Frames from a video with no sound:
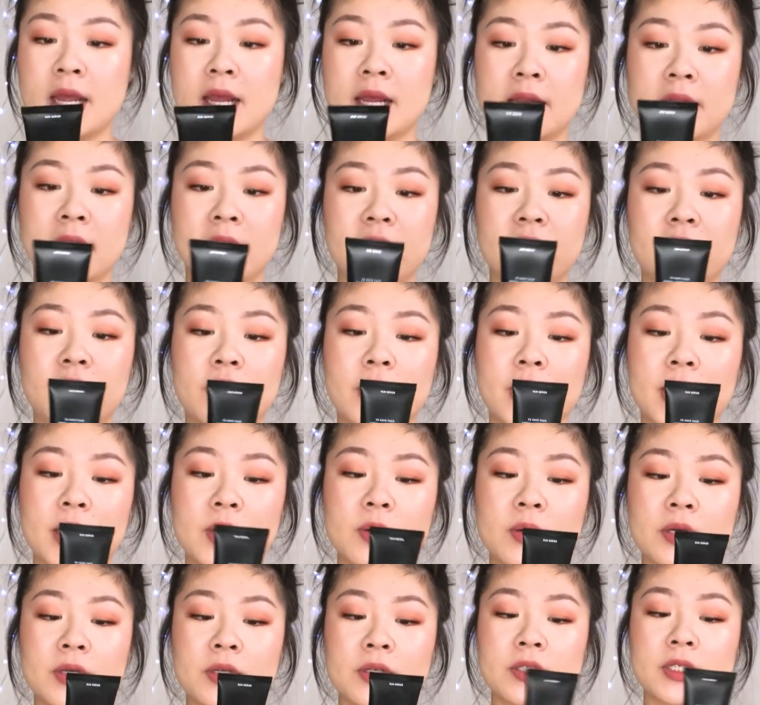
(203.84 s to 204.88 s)
Now, for
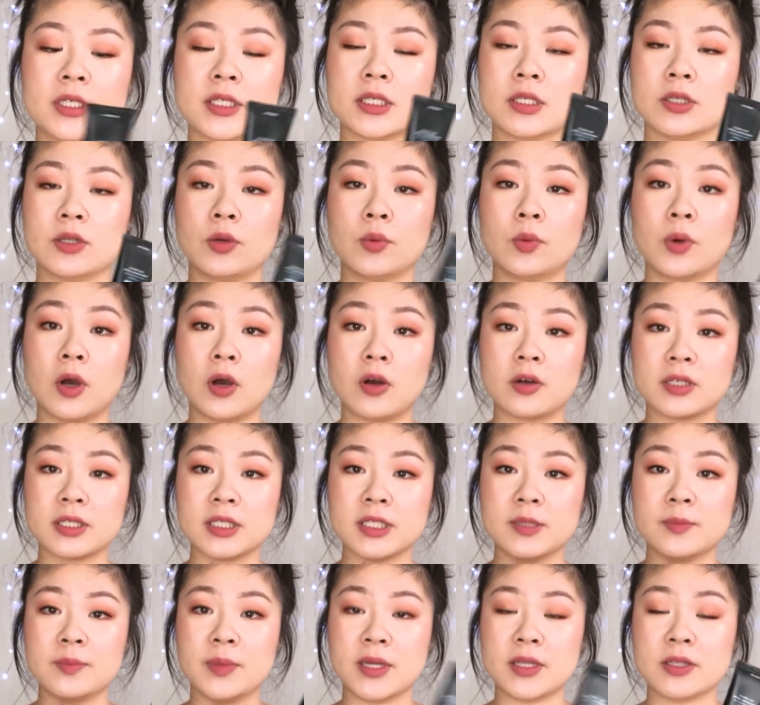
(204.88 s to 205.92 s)
anyone who doesn't know what
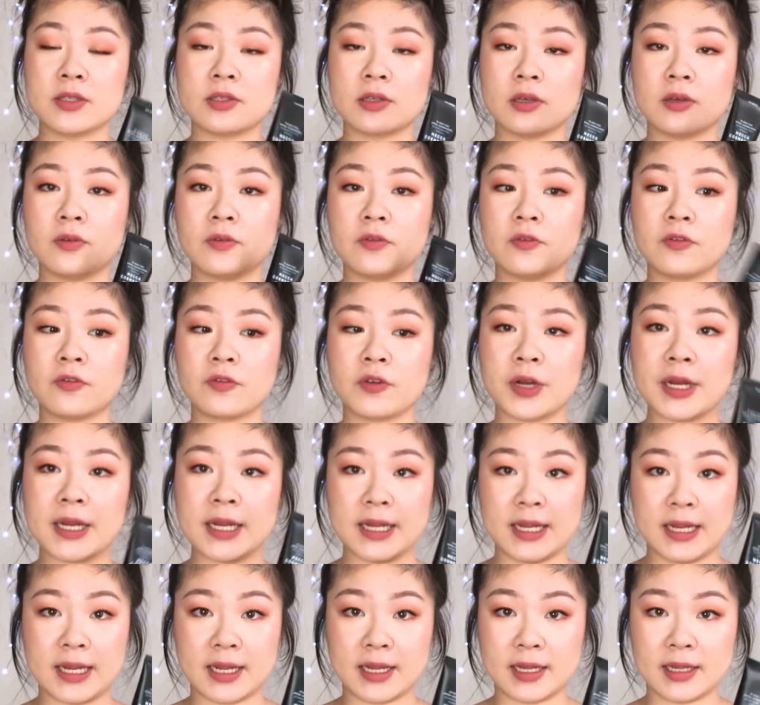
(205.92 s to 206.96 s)
oxybenzone
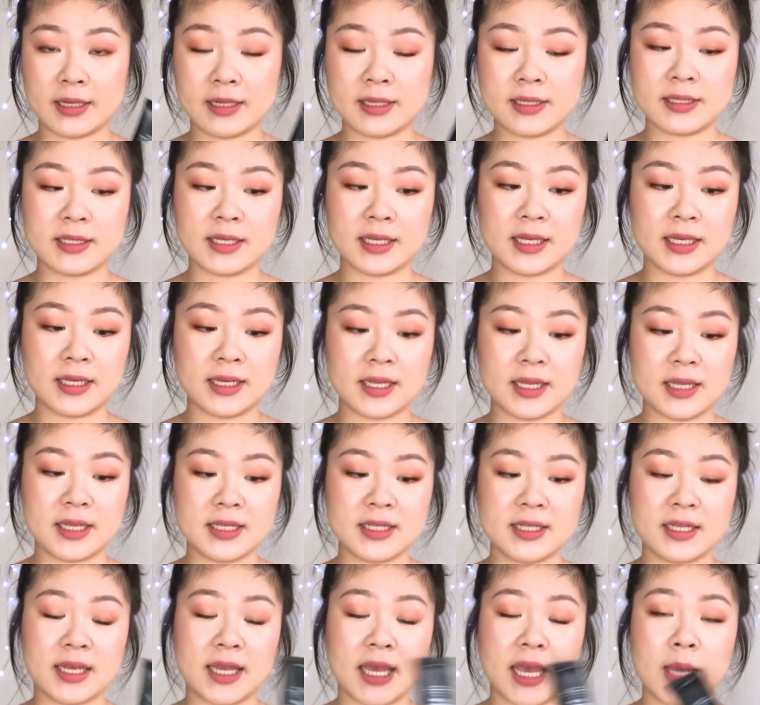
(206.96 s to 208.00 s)
free is, it
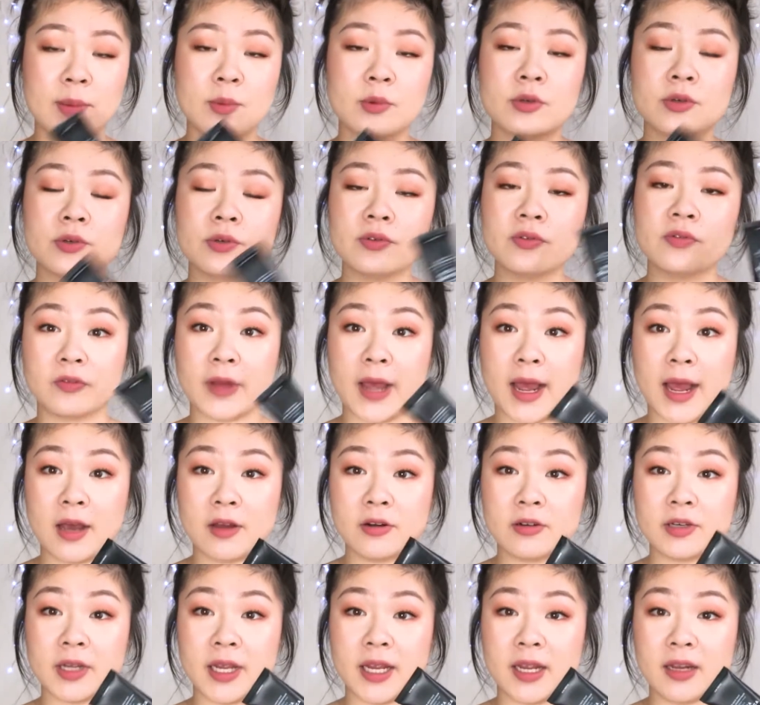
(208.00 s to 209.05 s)
is a chemical
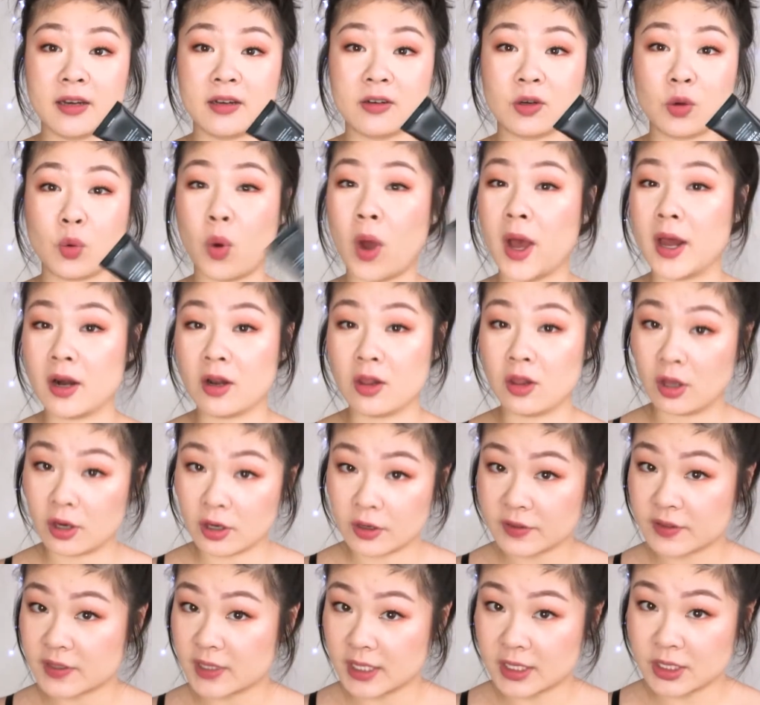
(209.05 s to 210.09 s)
found in quite a lot
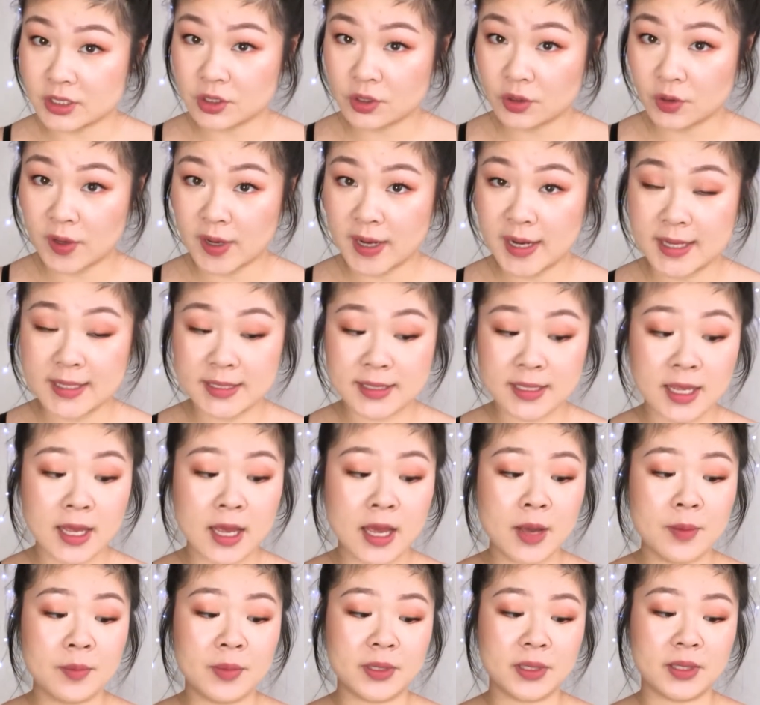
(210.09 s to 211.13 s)
of sunscreens.
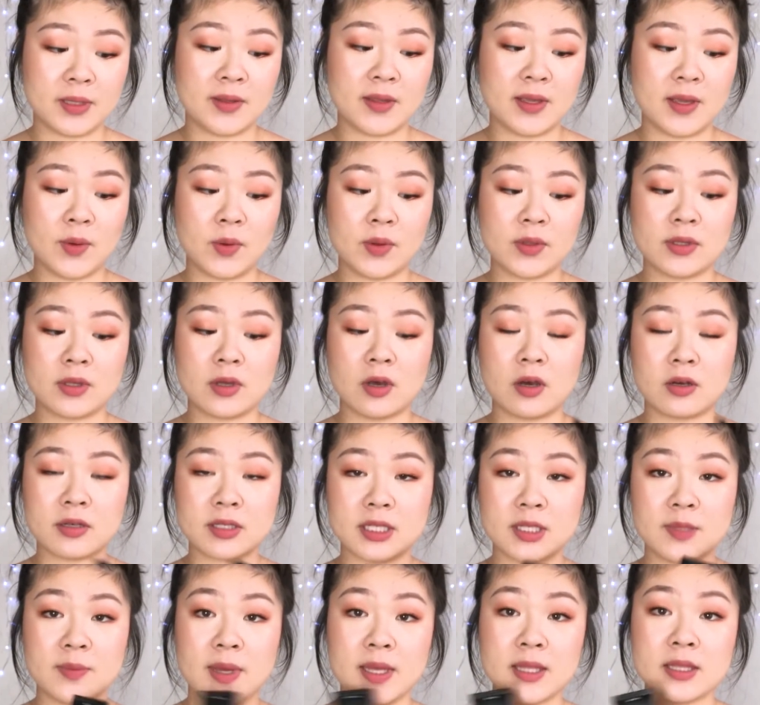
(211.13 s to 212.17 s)
But the thing with
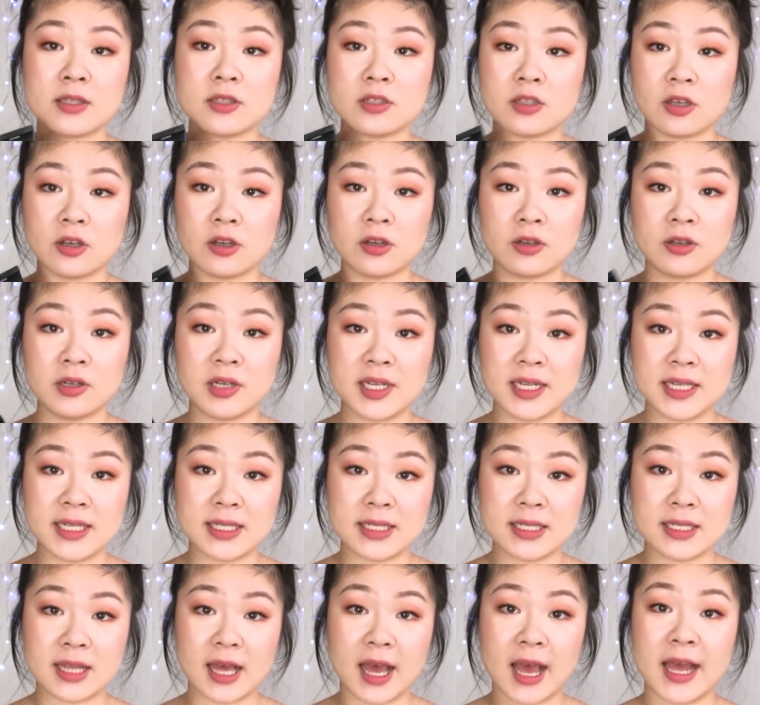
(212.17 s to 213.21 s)
oxybenzone
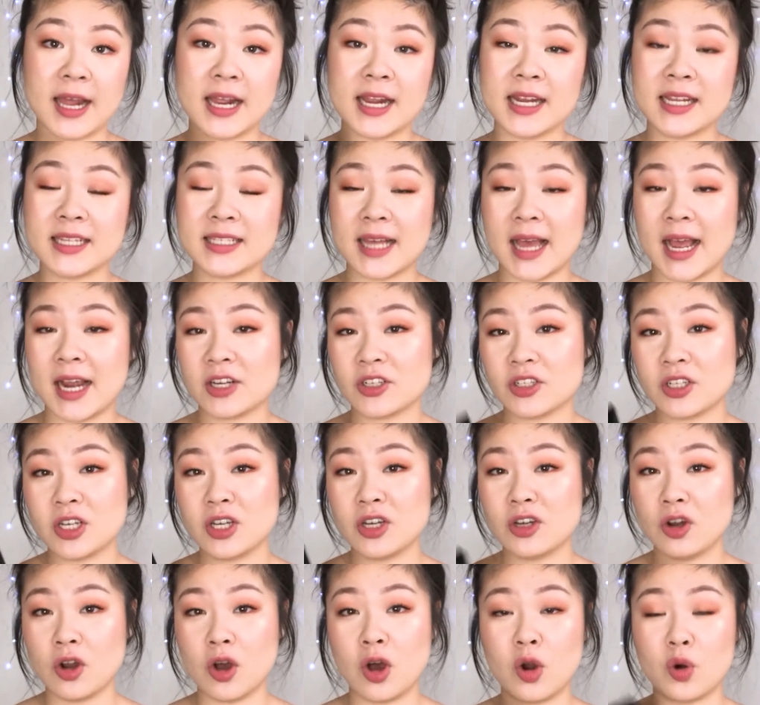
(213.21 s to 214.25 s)
is that it is actually
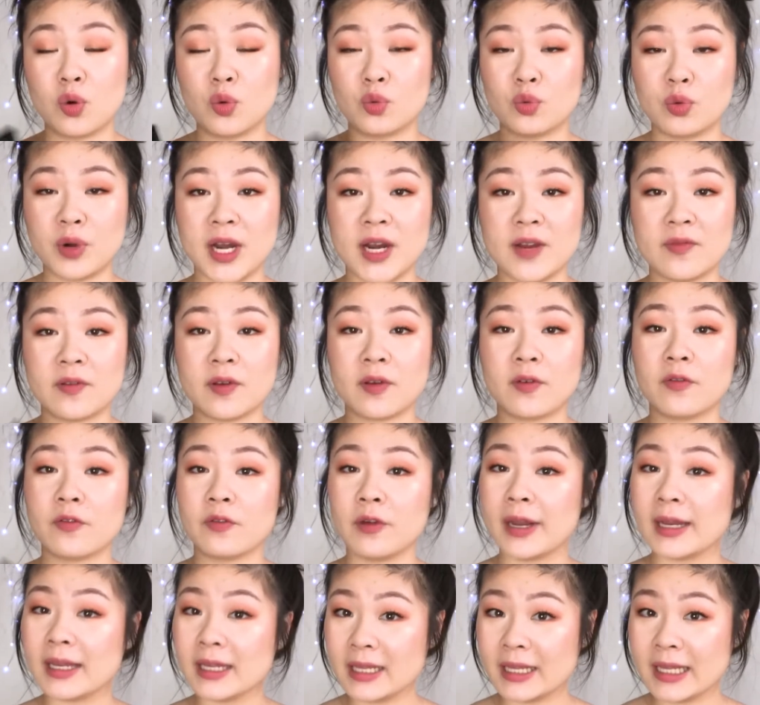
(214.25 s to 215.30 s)
not reef
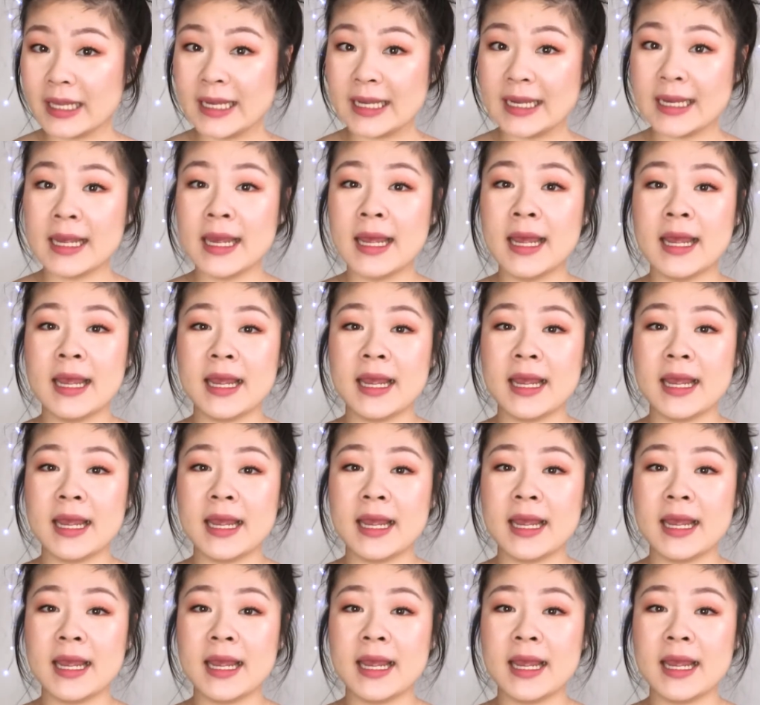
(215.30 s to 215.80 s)
friendly.